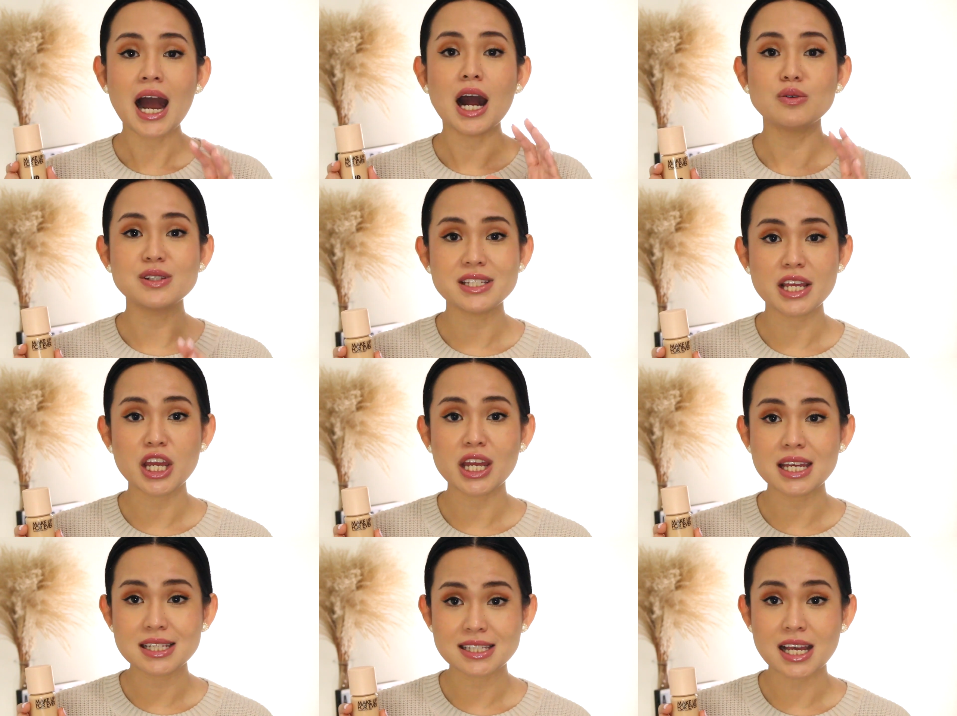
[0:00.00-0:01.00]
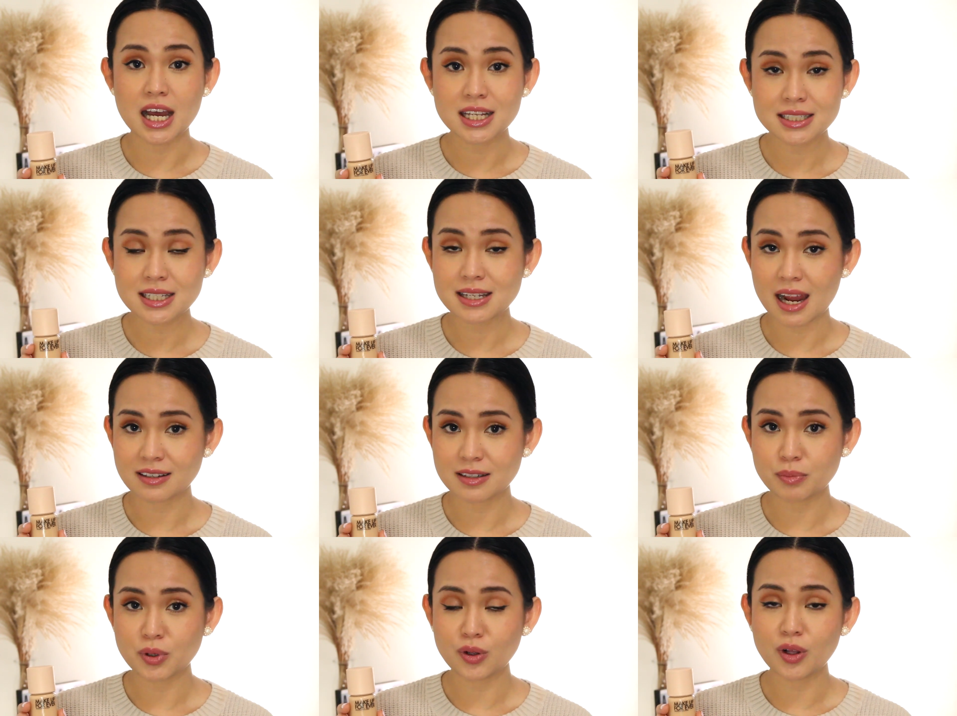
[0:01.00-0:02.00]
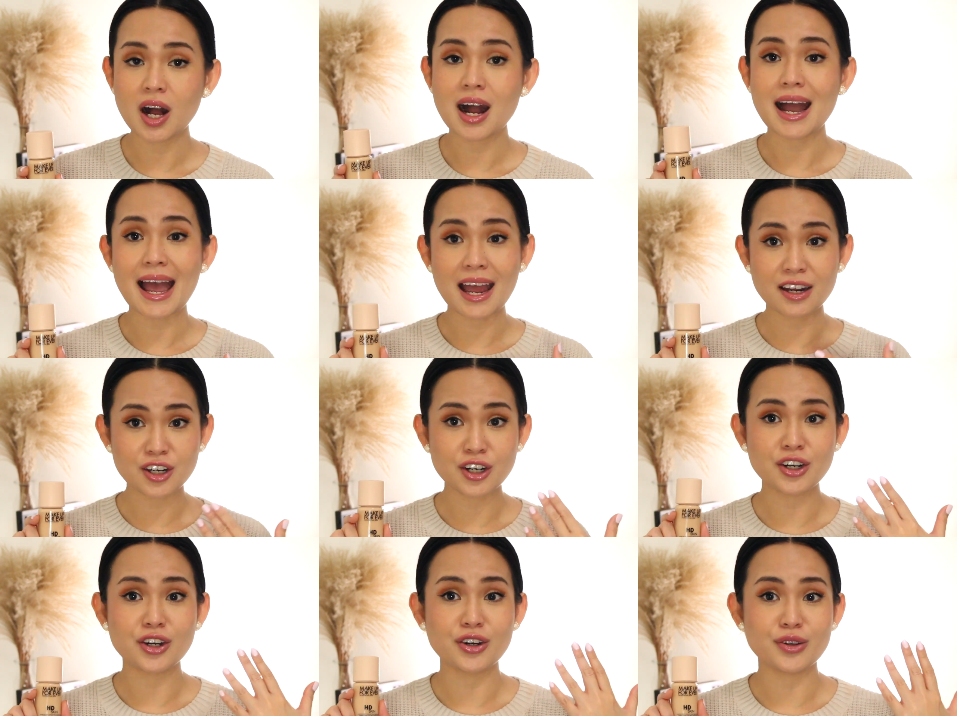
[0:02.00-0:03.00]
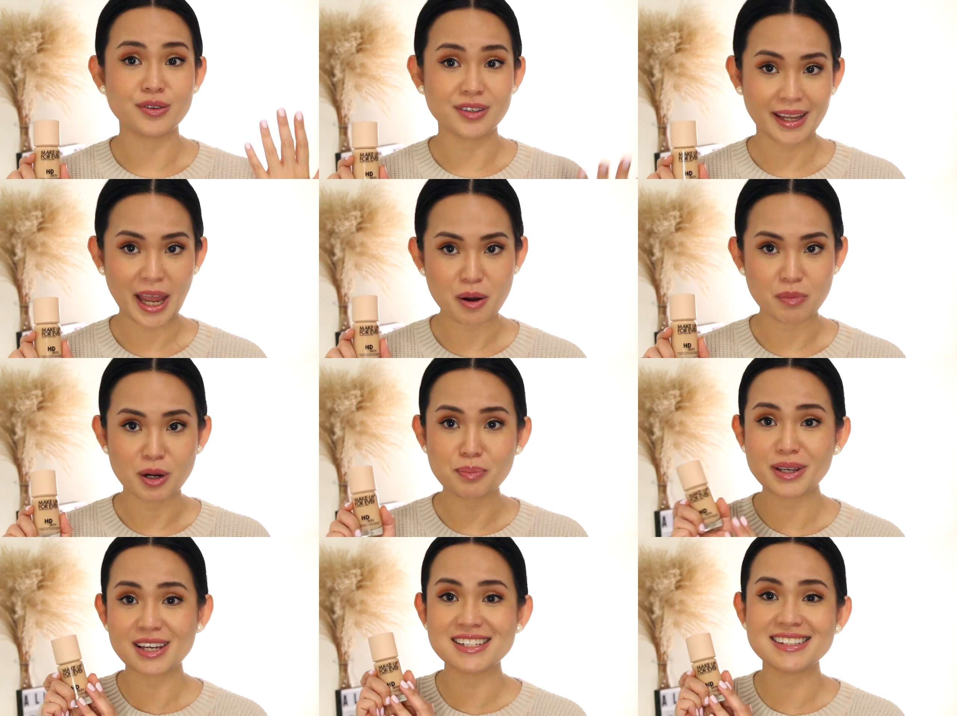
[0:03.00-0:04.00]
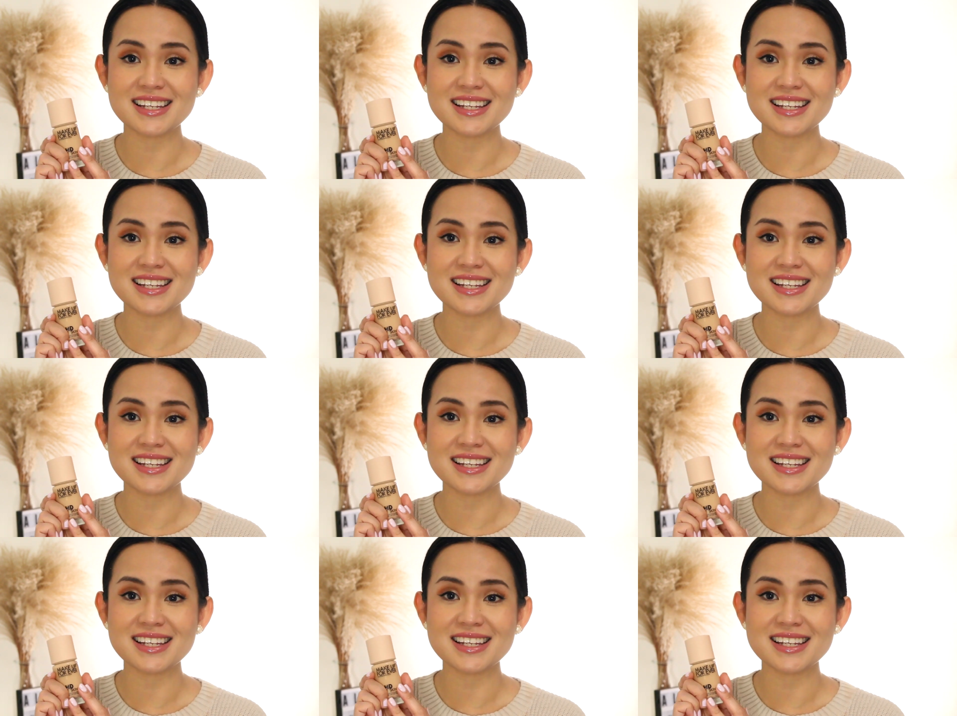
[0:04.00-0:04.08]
I would say it's undetectable under the camera, because